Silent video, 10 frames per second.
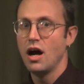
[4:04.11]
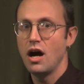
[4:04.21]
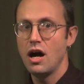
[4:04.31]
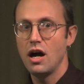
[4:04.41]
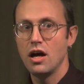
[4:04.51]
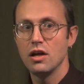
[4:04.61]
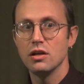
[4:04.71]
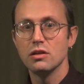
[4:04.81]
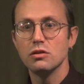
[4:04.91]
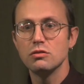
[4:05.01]

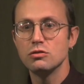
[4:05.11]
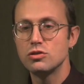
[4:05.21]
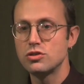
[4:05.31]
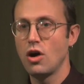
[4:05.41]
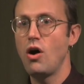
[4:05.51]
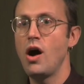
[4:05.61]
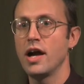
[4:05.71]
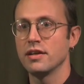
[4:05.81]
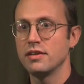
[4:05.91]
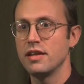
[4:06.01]

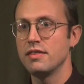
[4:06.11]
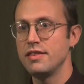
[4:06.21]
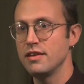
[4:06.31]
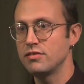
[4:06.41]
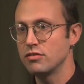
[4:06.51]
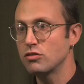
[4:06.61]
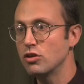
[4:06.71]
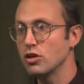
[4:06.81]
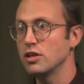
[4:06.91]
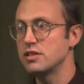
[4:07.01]
taught that this is
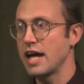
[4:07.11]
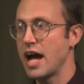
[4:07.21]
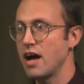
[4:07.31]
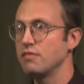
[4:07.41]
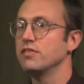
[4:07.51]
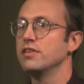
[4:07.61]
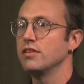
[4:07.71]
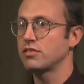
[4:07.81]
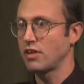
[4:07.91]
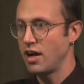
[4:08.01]
good to have
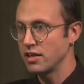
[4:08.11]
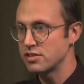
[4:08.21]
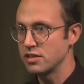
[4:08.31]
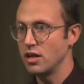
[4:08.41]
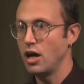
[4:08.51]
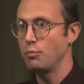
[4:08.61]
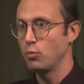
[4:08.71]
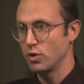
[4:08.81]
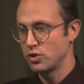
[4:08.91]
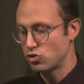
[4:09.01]
this constant
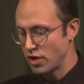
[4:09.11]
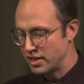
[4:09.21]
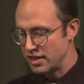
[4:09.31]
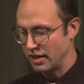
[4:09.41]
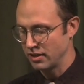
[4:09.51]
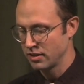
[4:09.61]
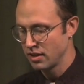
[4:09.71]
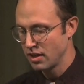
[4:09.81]
upward trending.